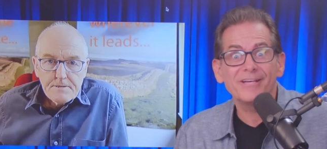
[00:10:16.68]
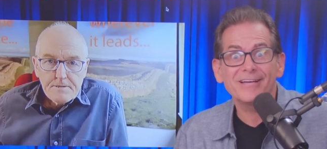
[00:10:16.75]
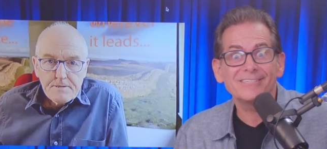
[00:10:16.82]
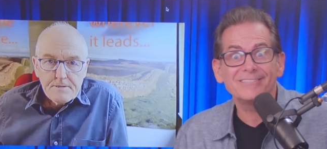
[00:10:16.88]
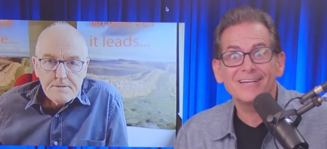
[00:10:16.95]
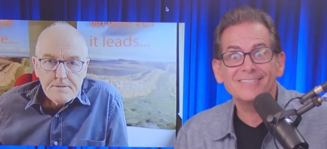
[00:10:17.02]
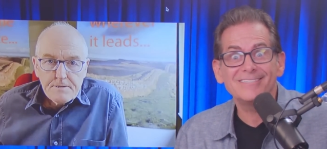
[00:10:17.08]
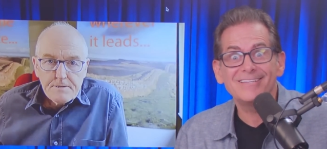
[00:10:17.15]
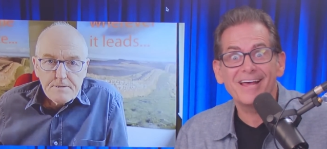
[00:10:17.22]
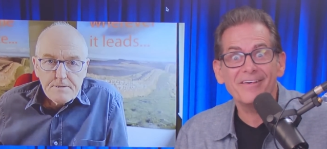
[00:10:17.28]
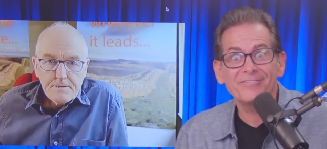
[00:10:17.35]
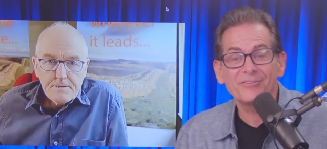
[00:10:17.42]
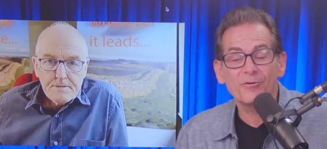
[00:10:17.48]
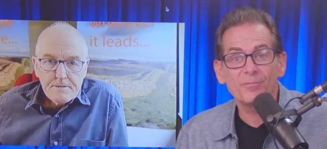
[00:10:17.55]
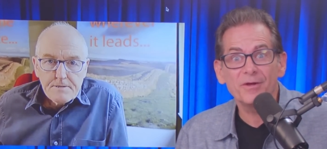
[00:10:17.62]
Speaker 1: excess
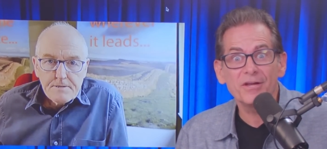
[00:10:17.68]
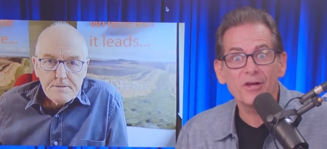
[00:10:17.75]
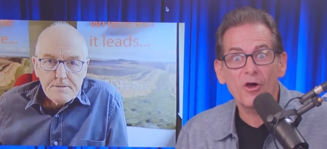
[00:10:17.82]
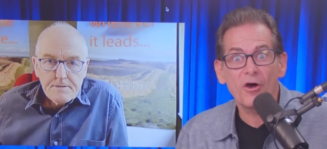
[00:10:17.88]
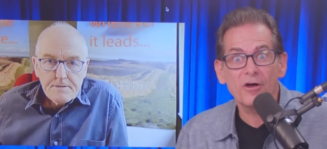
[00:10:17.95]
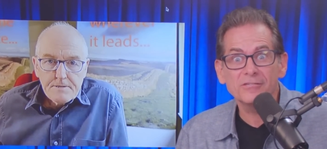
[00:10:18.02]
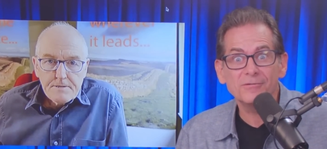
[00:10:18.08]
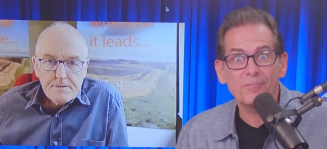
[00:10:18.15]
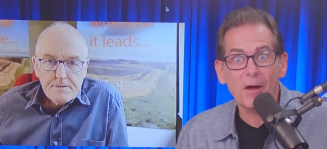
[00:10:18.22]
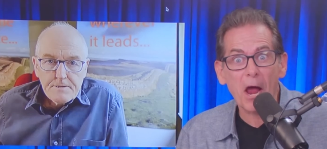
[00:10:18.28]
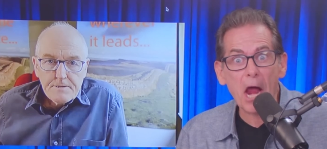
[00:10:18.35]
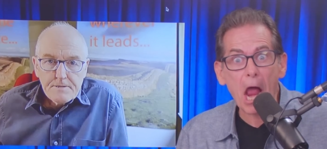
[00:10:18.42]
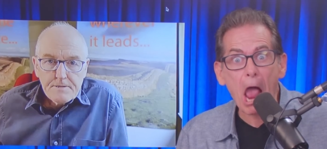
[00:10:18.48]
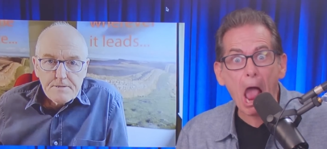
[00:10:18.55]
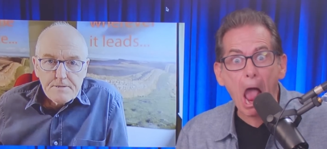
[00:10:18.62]
deaths are being caused
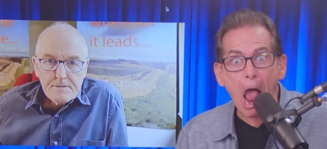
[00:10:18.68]
by.